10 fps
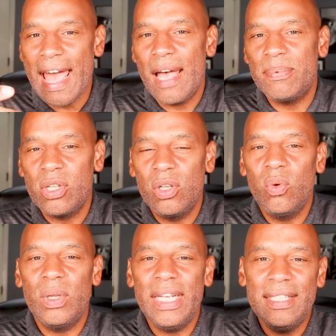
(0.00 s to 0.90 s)

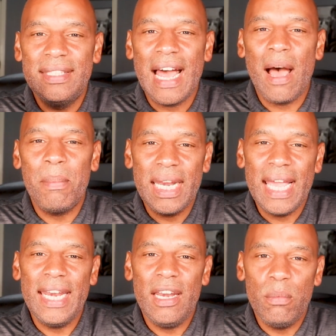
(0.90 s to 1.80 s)
absolutely
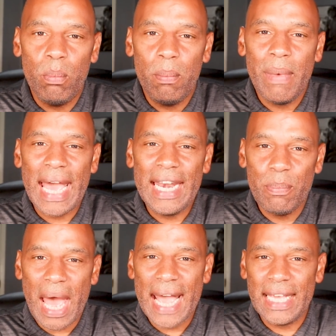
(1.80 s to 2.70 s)
dominated Manny
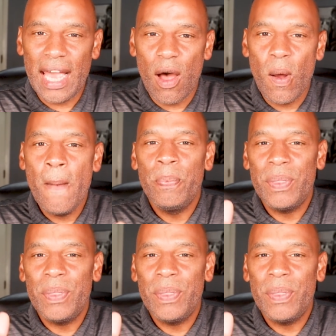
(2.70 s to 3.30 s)
Pacquiao.